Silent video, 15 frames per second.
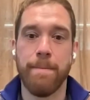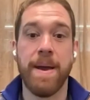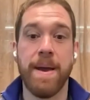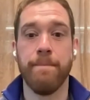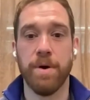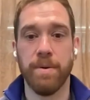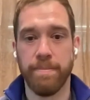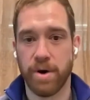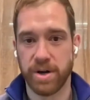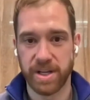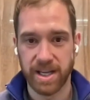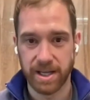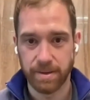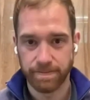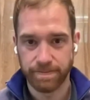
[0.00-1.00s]
member
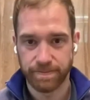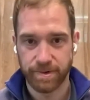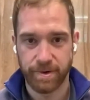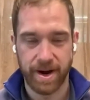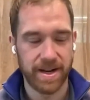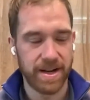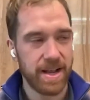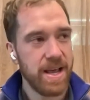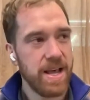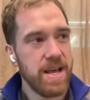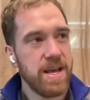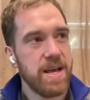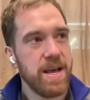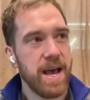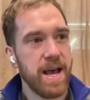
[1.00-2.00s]
body, right? Mm.
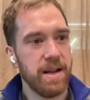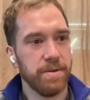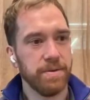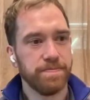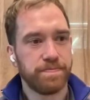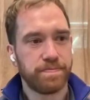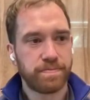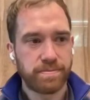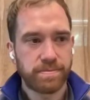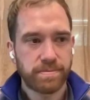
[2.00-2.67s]
And